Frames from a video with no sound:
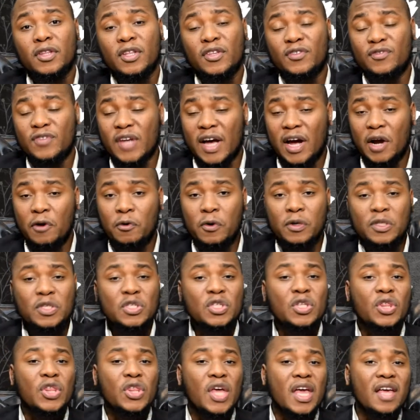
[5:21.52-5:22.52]

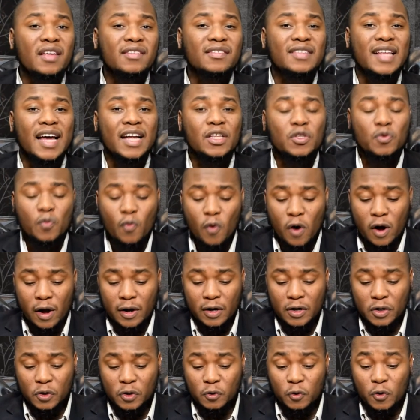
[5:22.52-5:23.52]
desirous things that
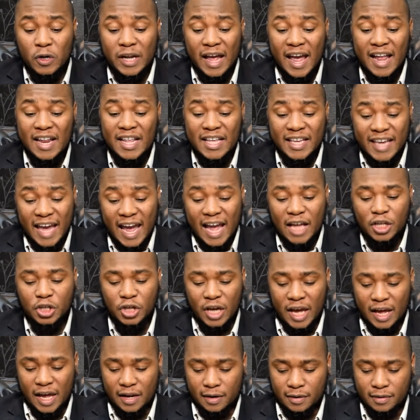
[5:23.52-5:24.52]
one could
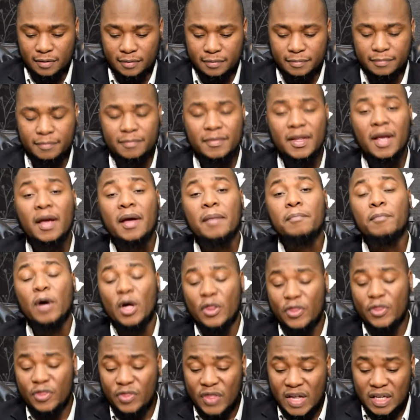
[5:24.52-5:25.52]
engage in.
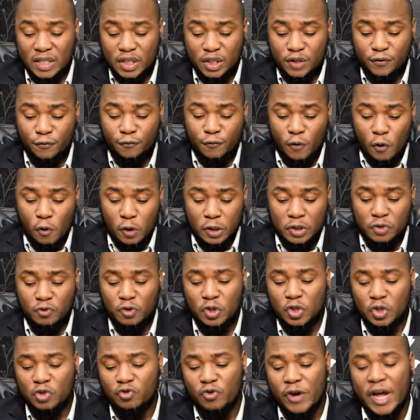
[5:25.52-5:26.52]
But this
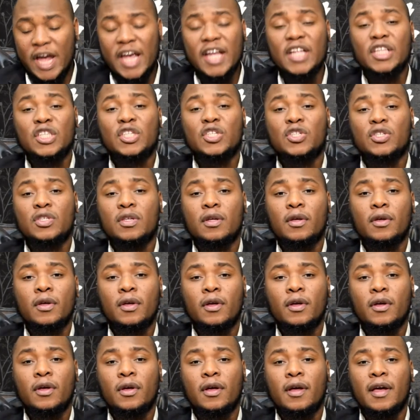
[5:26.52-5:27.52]
force restrains
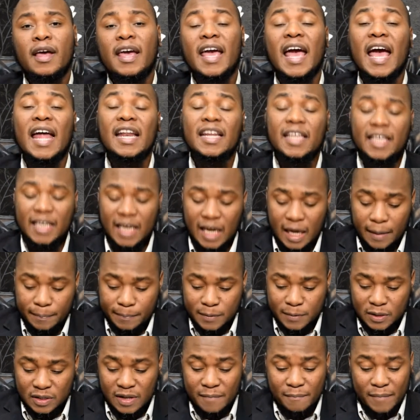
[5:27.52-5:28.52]
and
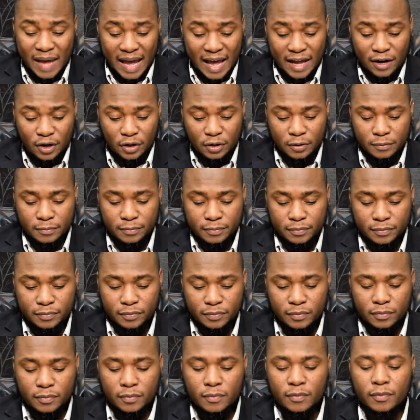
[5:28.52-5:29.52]
keeps the man
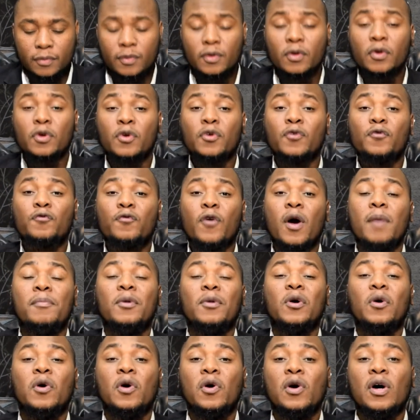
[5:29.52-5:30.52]

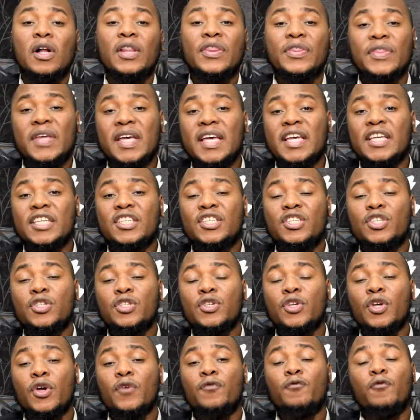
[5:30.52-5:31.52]
from all
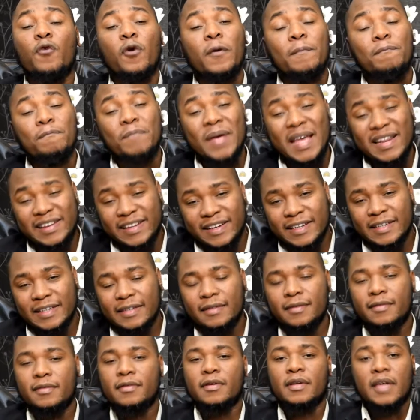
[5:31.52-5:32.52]
these
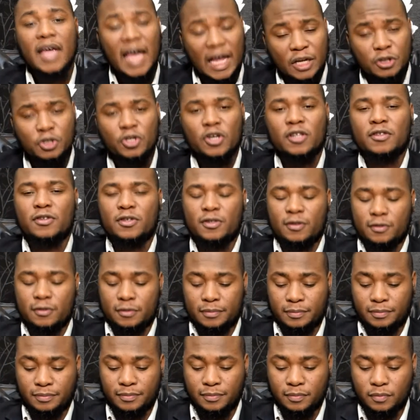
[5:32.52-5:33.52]
forbidden actions.